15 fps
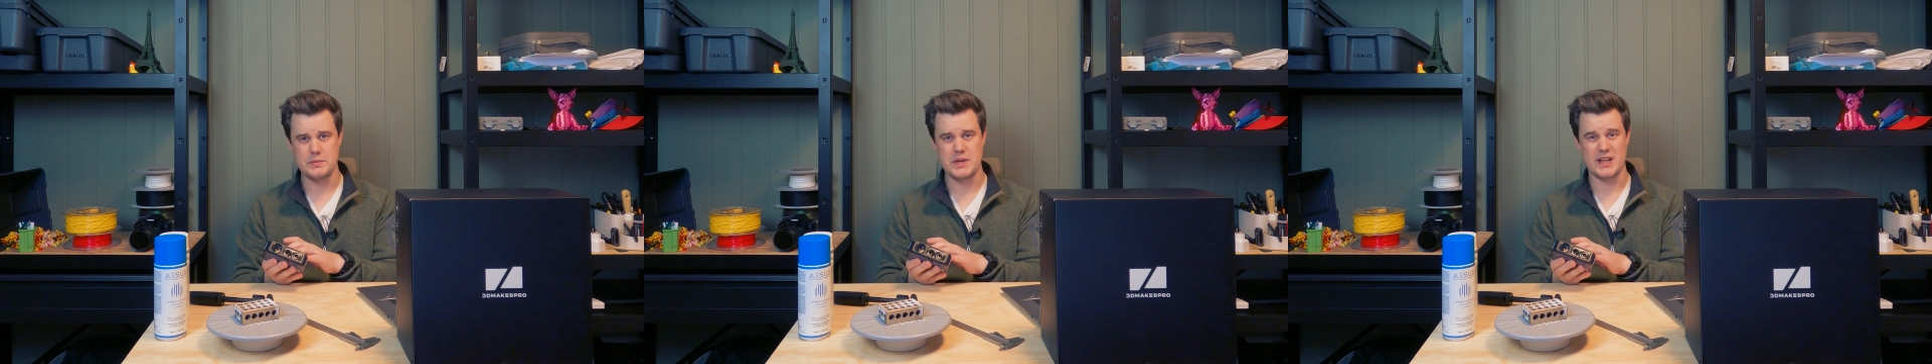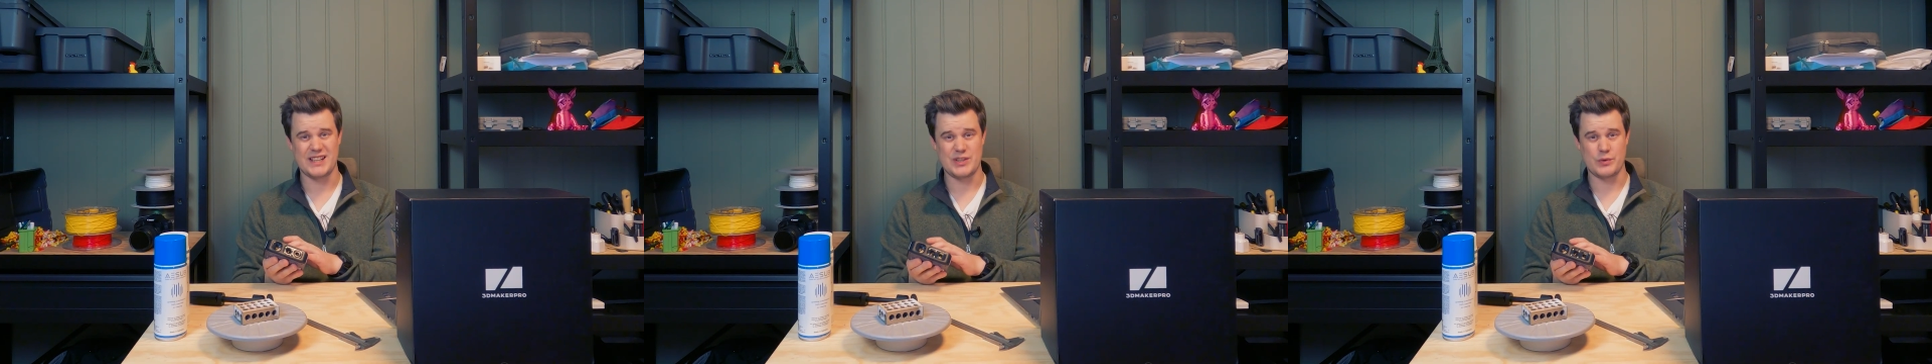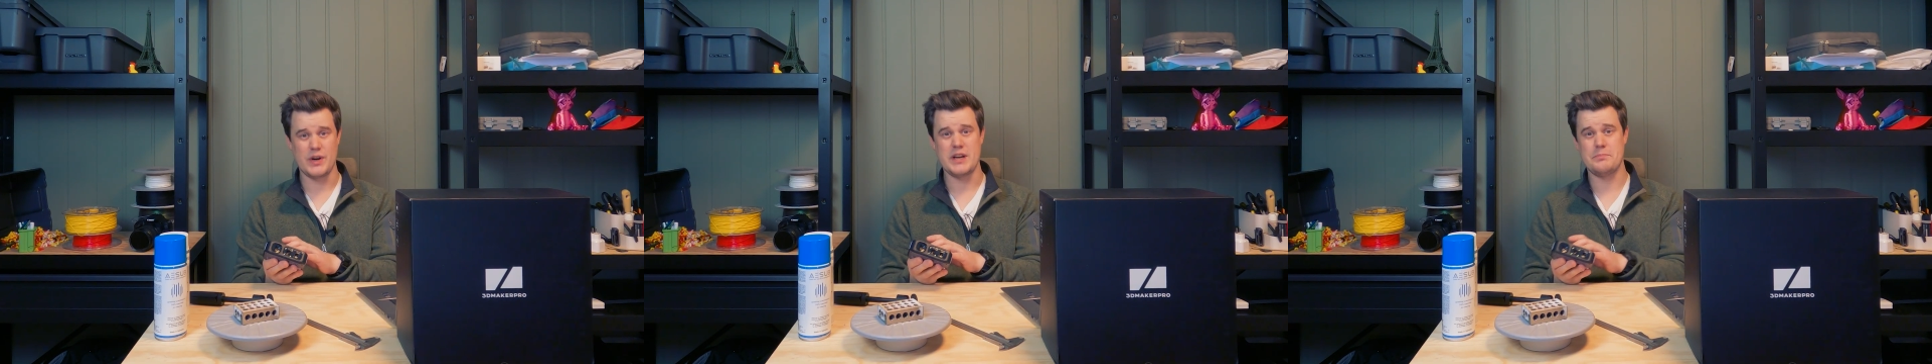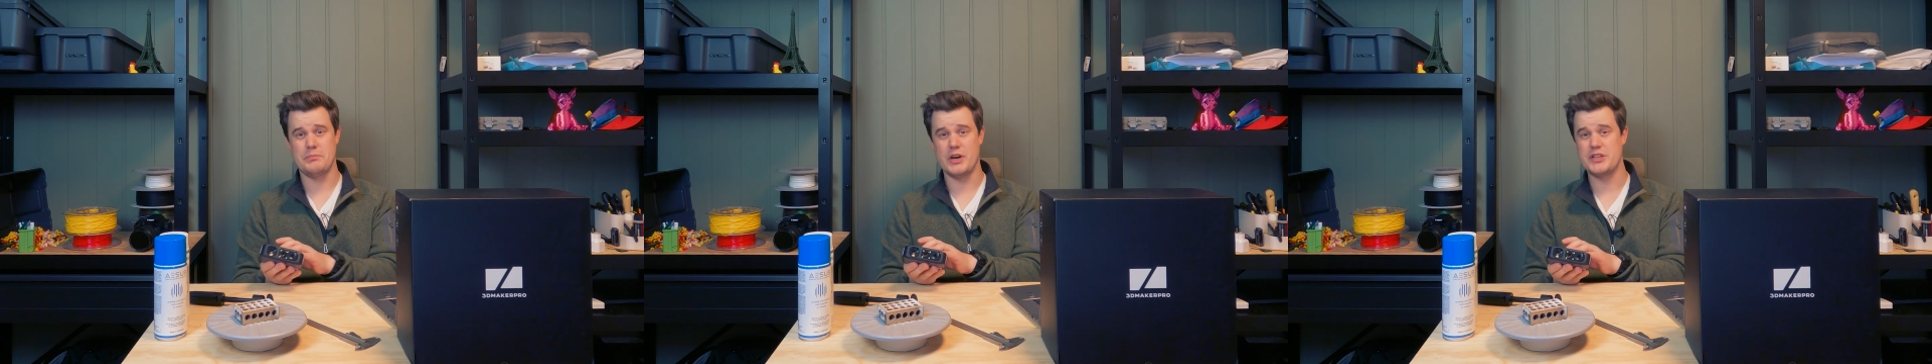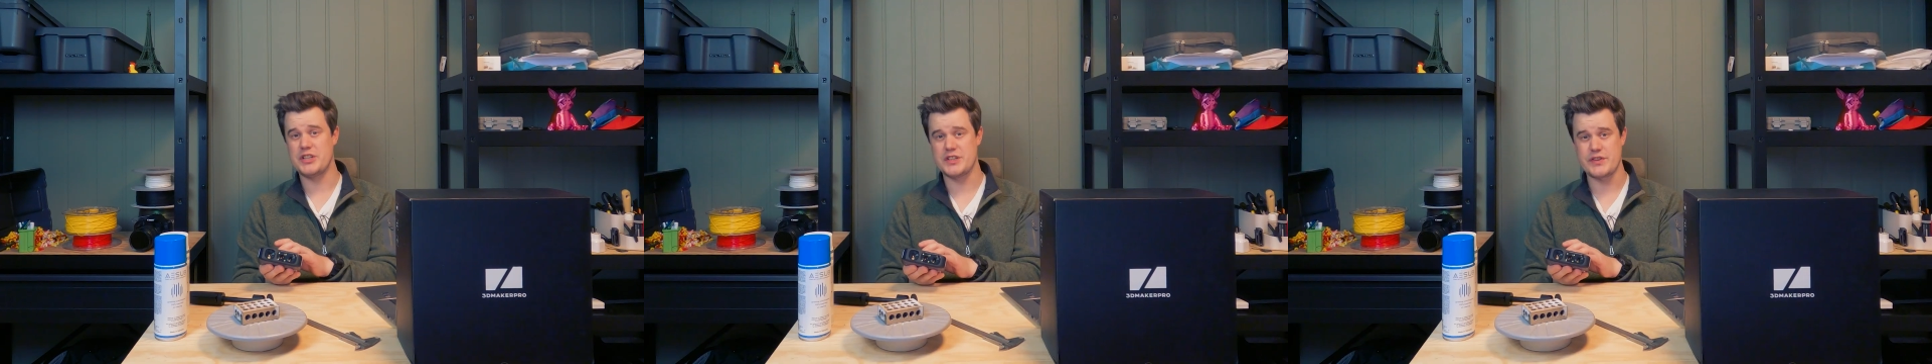to be a great
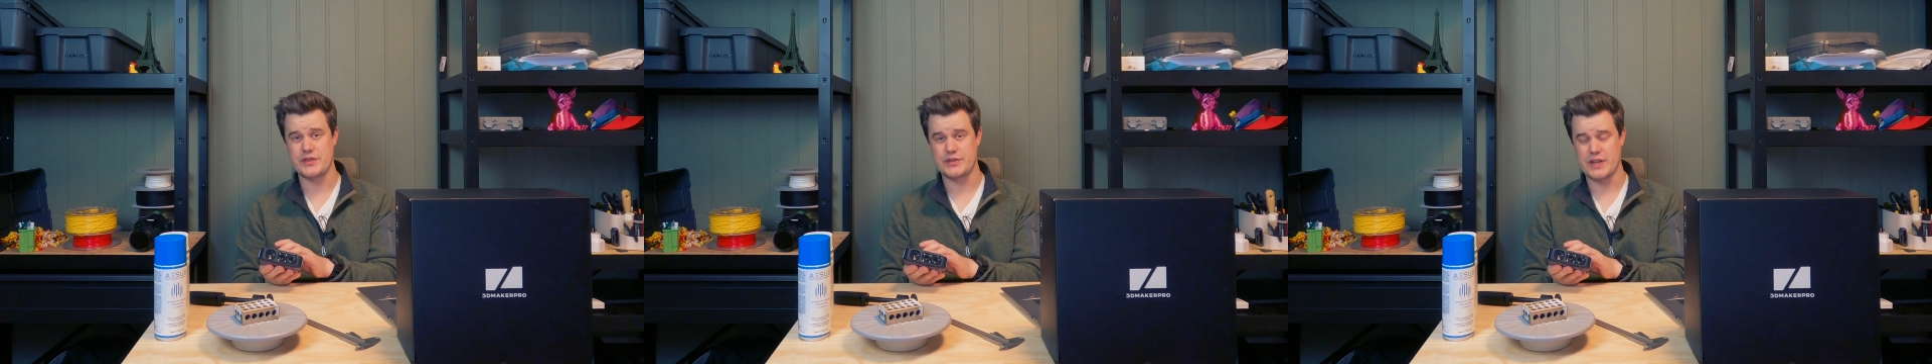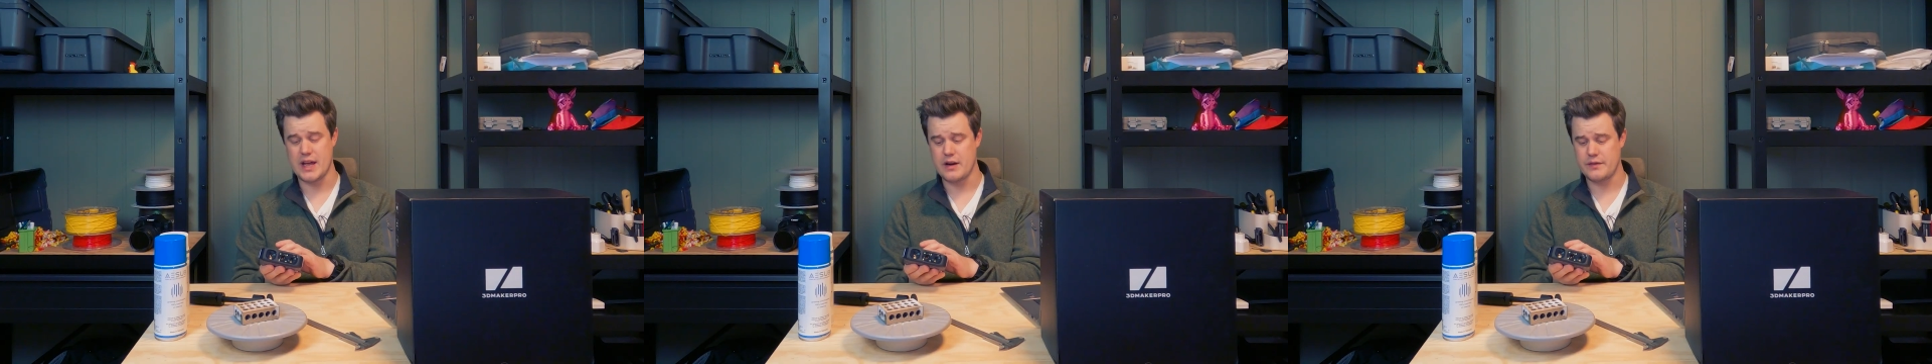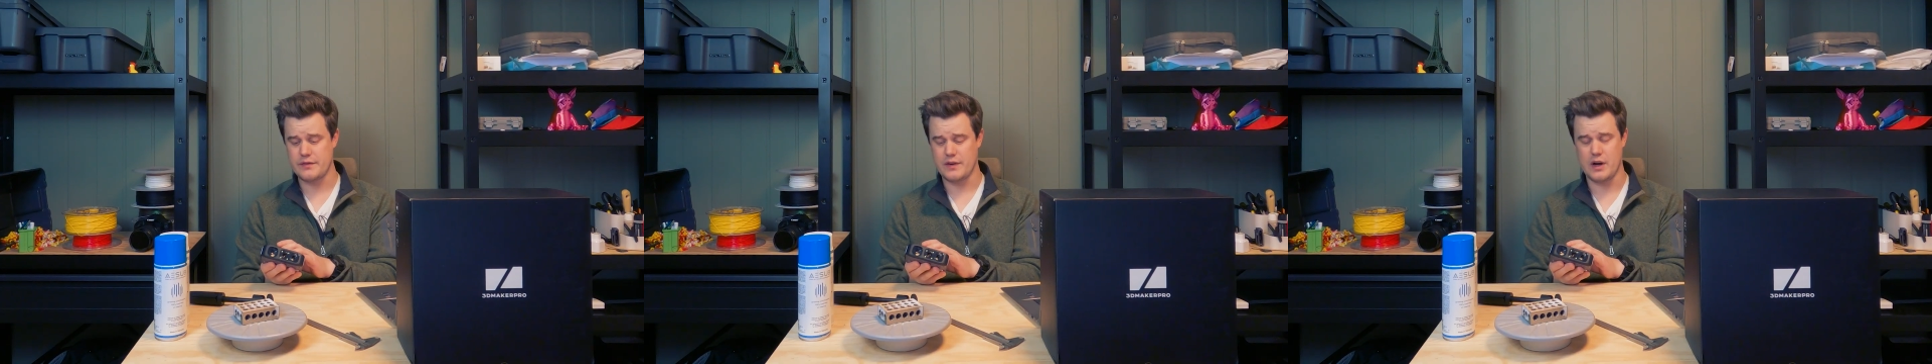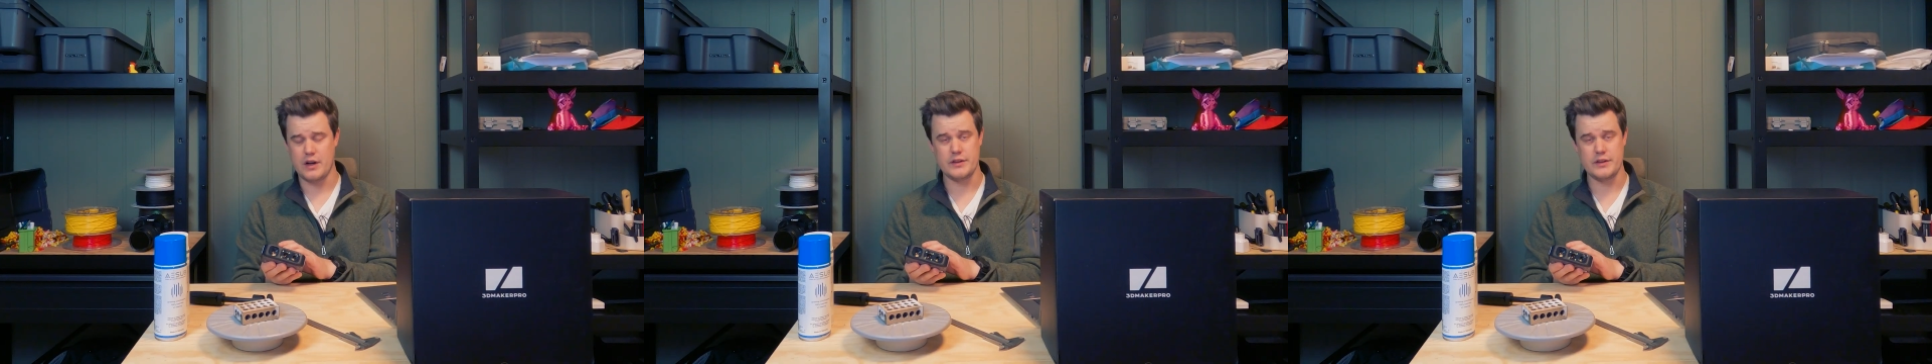budget scanner for